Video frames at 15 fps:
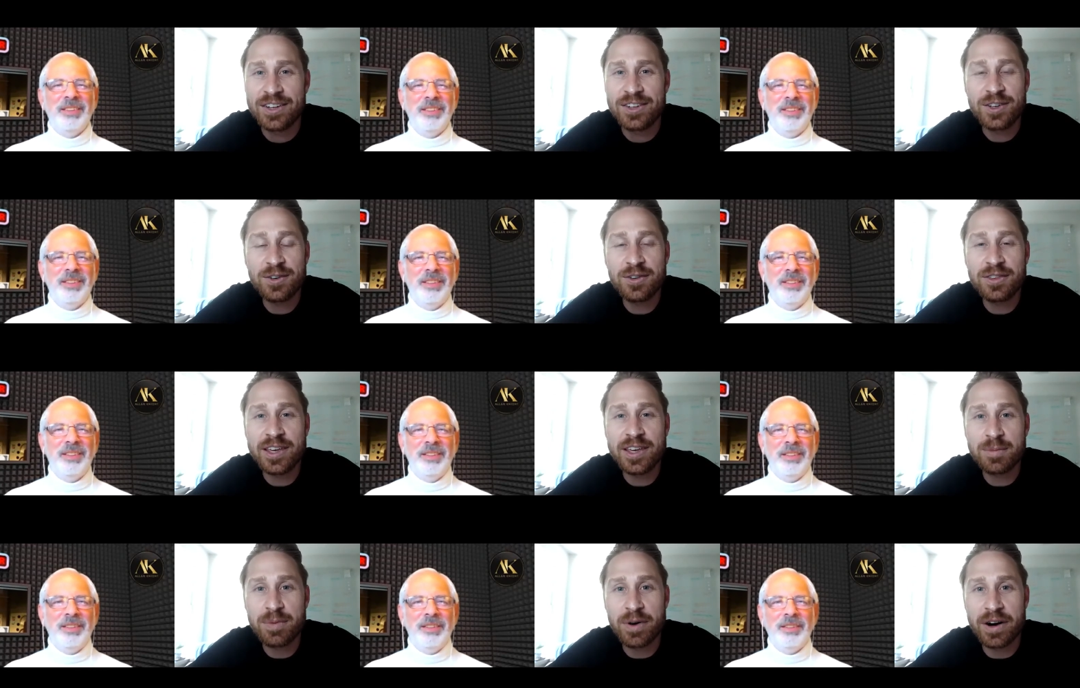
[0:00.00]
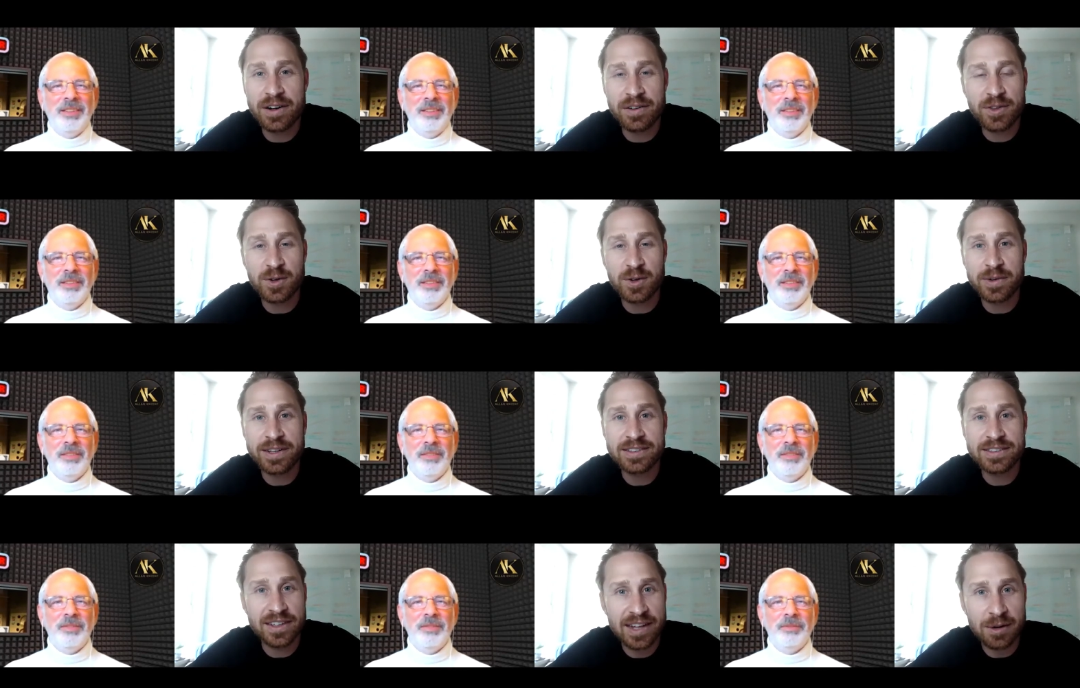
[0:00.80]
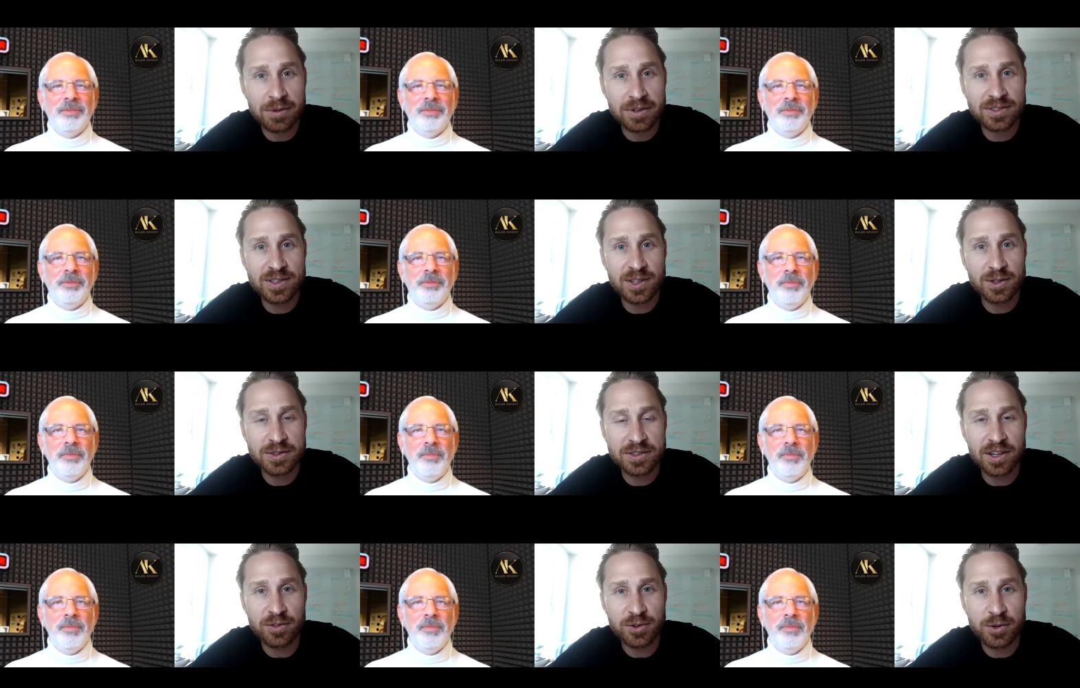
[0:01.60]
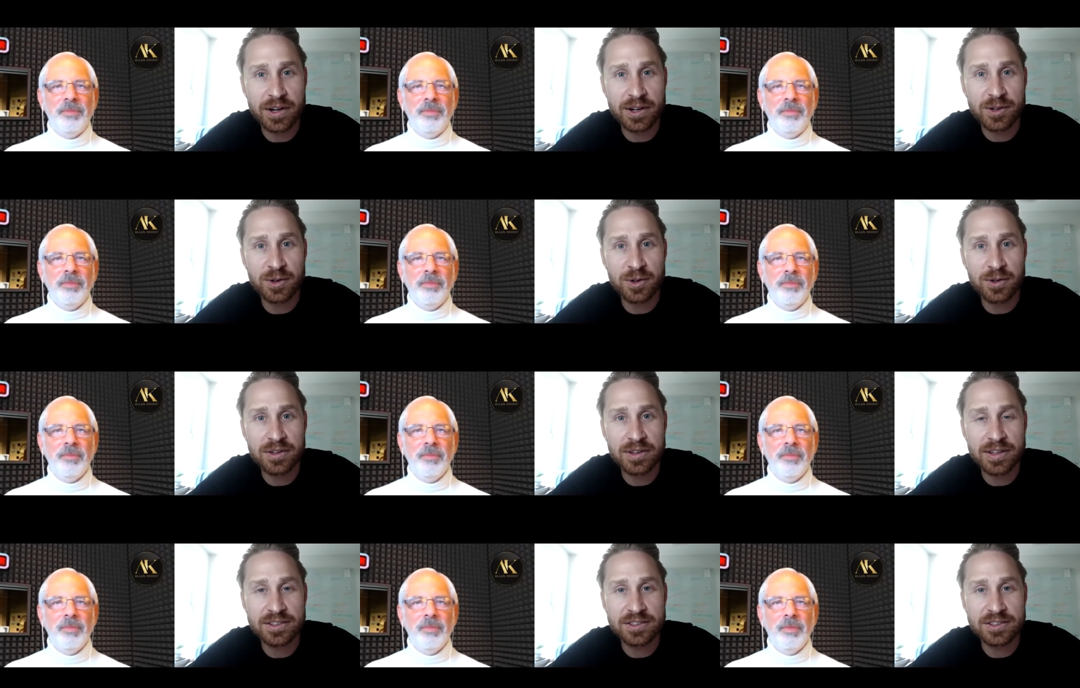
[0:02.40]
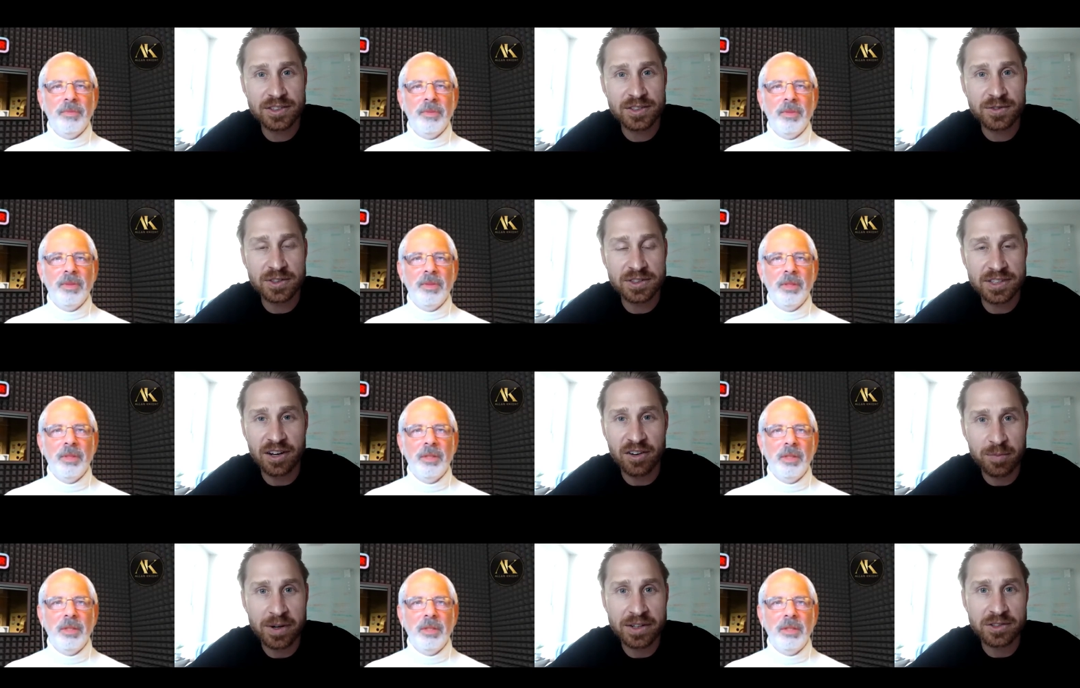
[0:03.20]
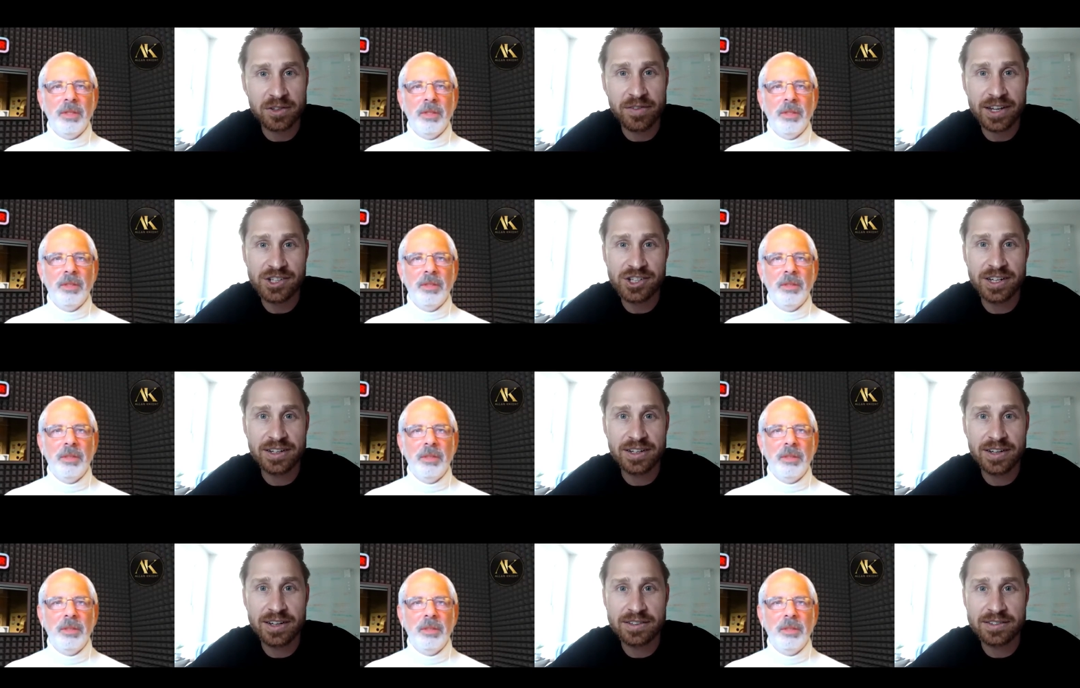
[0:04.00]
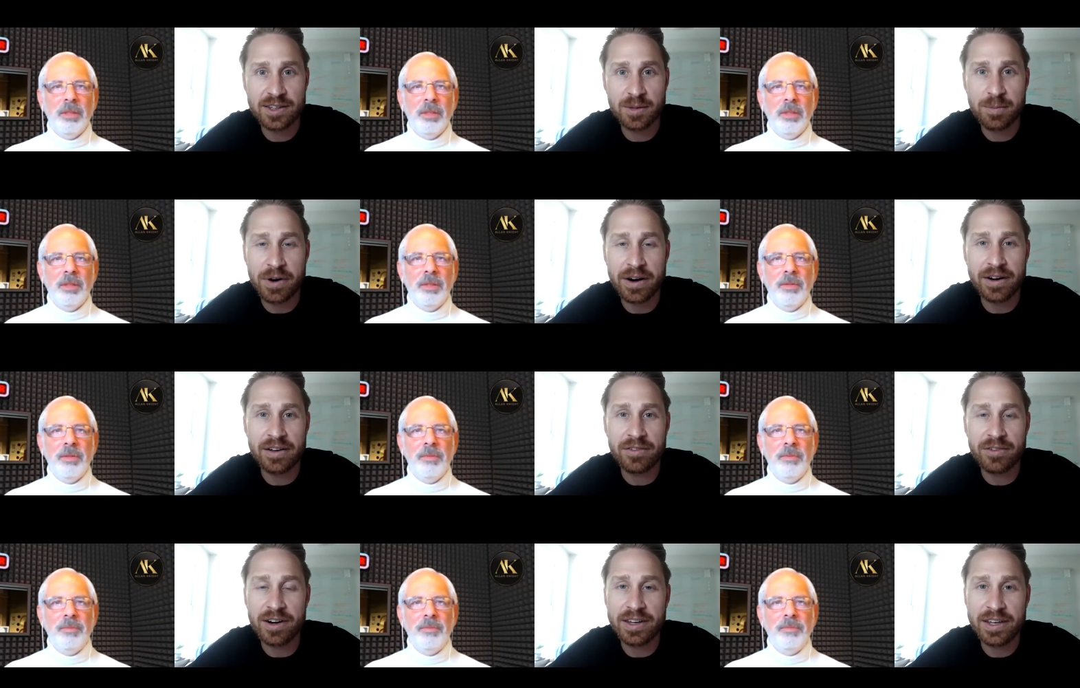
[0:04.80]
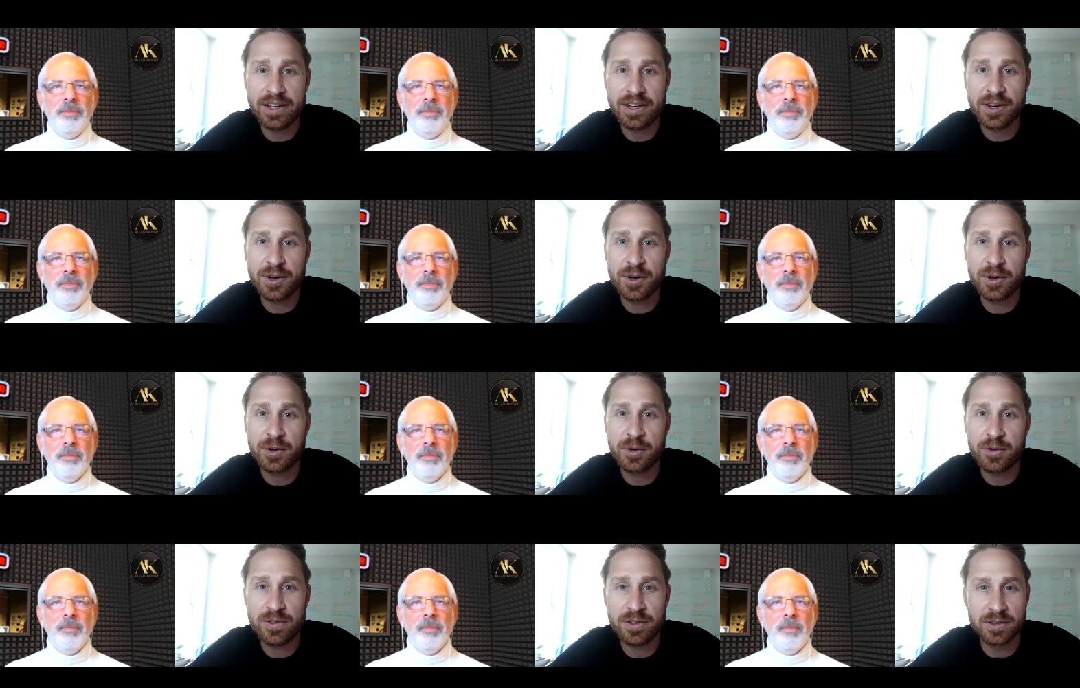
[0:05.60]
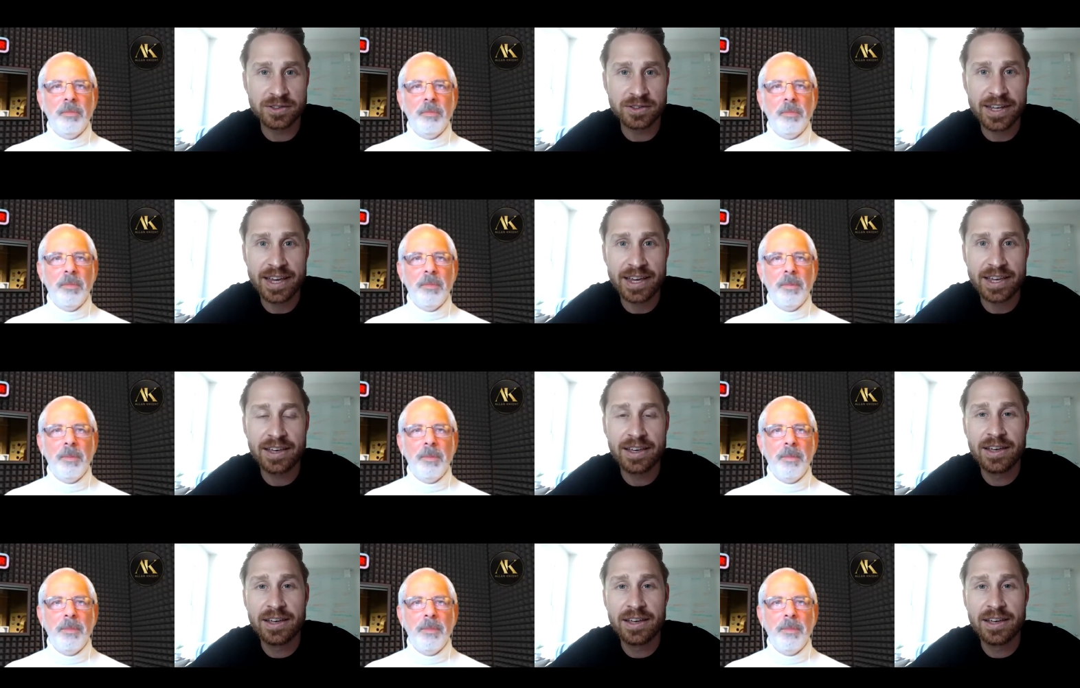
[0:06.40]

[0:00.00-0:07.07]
Speaker 1: Do you think part of the reason that we're so self critical is just for self preservation? It's the part of our ego who feels like